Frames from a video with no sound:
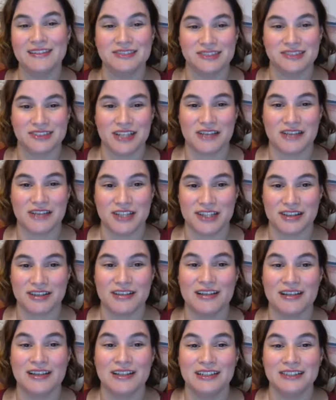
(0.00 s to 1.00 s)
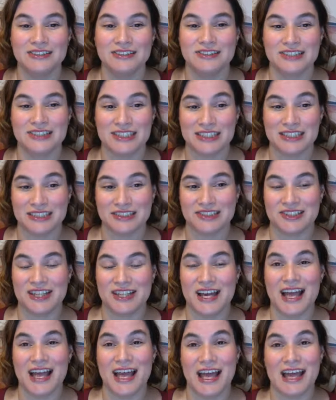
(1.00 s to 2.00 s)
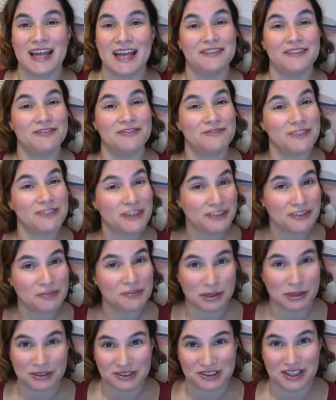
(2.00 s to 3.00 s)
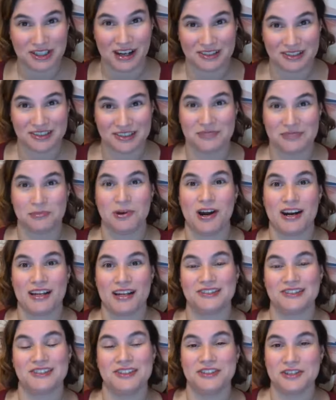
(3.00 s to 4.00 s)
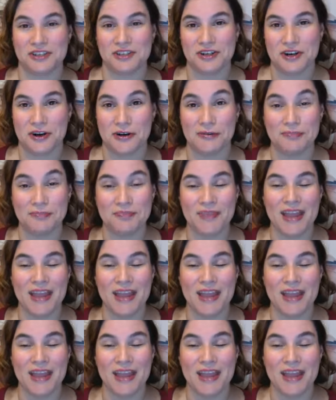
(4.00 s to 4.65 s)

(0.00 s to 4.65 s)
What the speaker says: 7th, 6th, and 5th most toxic products in your home.